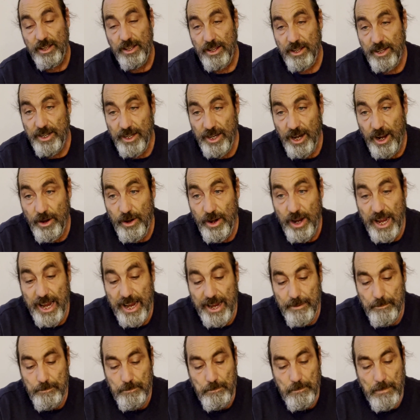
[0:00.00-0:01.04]

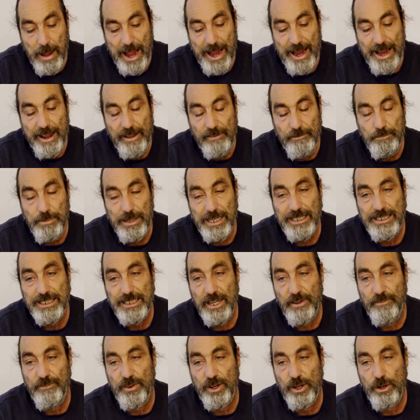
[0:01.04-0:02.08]
It may have been
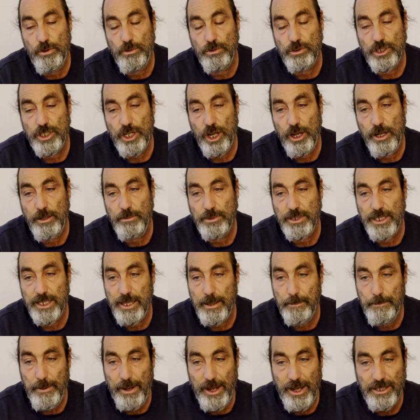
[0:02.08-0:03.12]
difficult times in
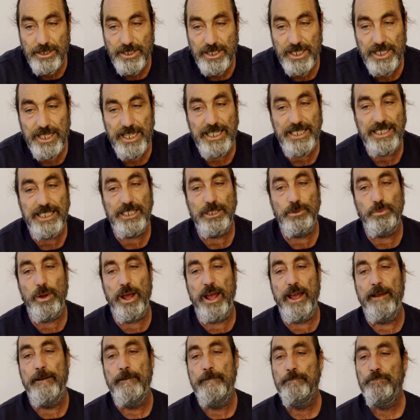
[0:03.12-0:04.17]
the past, and this is
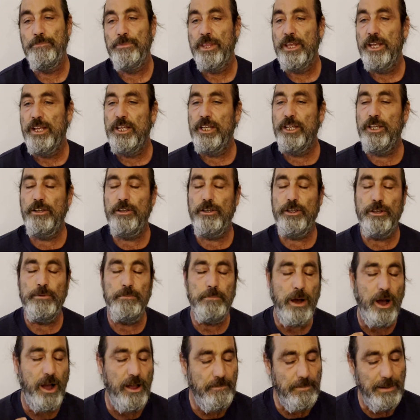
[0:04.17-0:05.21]
where you
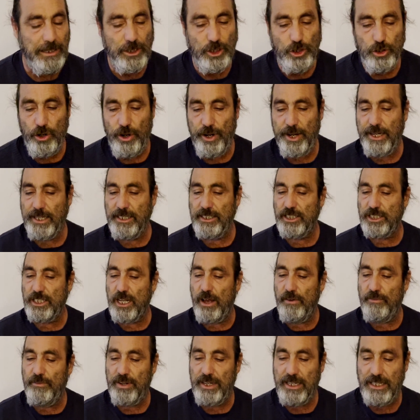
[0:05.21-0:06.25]
might have been trying
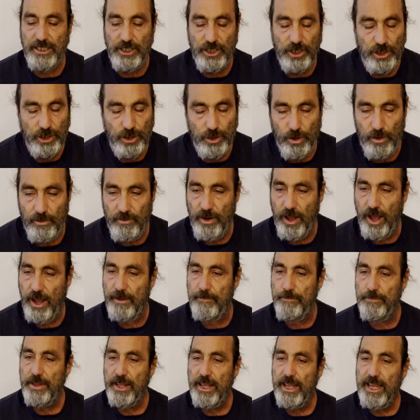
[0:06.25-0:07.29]
stuff and it just sort of
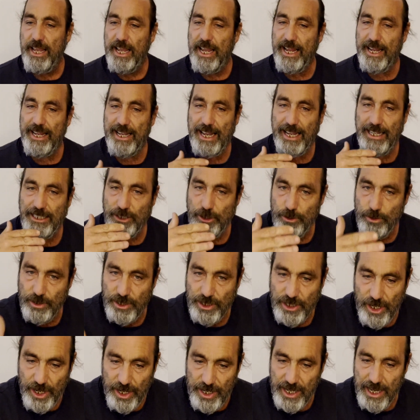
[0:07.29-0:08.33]
like it gets to a
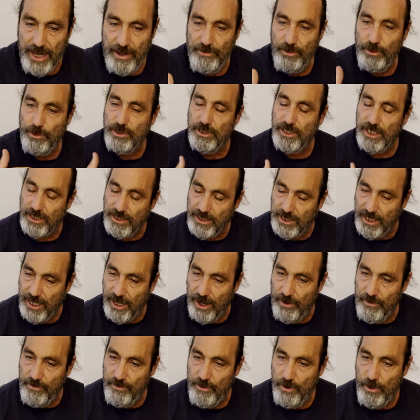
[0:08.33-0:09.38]
certain level and doesn't
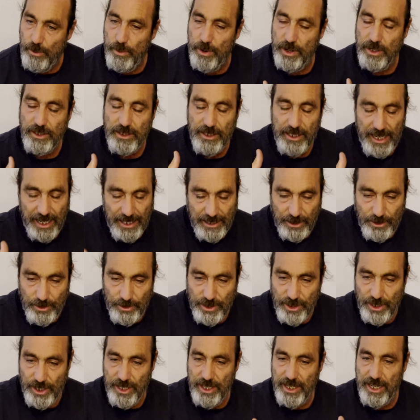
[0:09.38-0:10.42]
go forward, gets to a
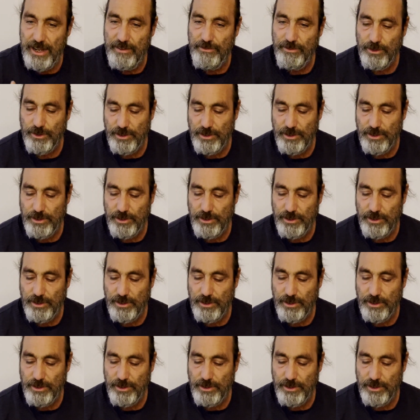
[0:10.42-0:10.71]
certain level